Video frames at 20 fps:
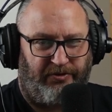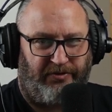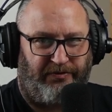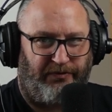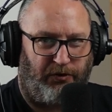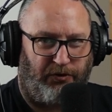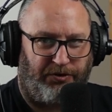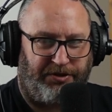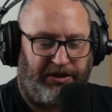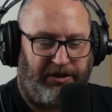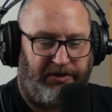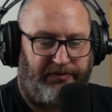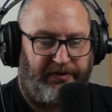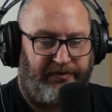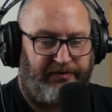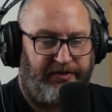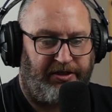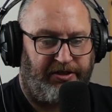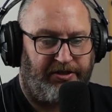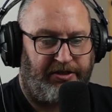14s,
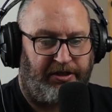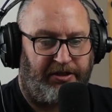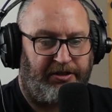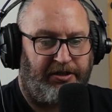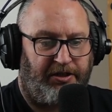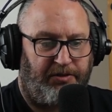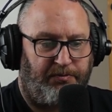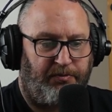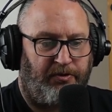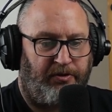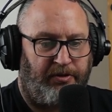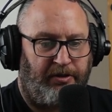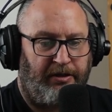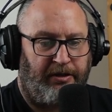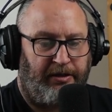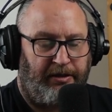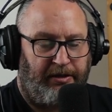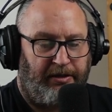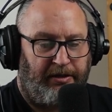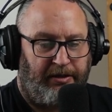15s, 16s, but
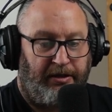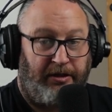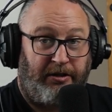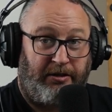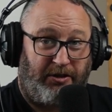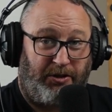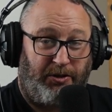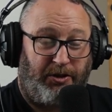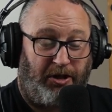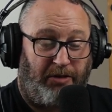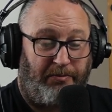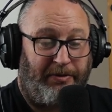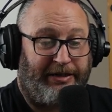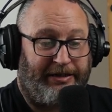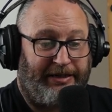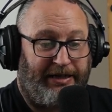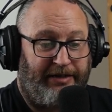so not a bad